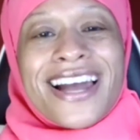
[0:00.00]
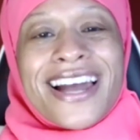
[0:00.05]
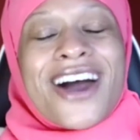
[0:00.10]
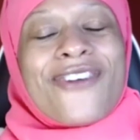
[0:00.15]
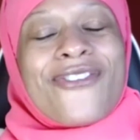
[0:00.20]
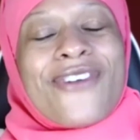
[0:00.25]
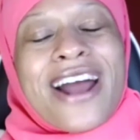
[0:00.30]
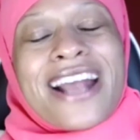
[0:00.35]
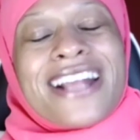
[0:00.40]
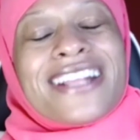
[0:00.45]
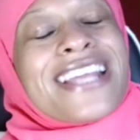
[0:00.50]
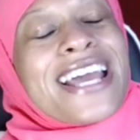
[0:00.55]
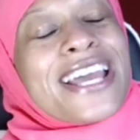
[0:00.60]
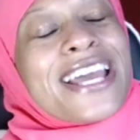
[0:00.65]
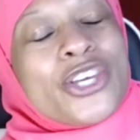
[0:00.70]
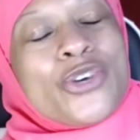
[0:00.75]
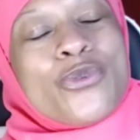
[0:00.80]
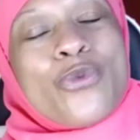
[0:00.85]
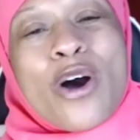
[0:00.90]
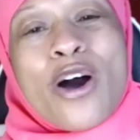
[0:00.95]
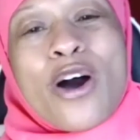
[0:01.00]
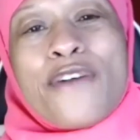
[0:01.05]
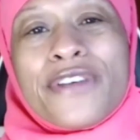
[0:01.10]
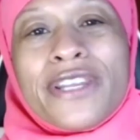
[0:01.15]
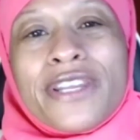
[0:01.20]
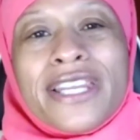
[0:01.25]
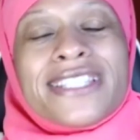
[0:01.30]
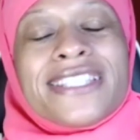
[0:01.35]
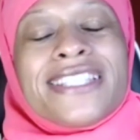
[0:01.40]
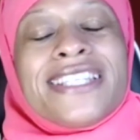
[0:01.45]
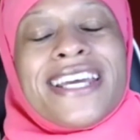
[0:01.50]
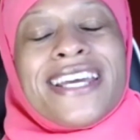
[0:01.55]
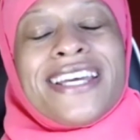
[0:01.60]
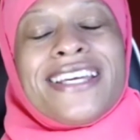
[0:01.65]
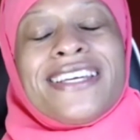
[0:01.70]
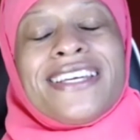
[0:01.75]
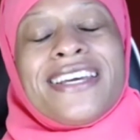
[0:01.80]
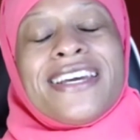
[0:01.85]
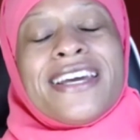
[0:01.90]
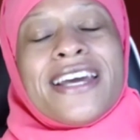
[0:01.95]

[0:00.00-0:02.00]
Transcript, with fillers: All right. Thank you all for listening.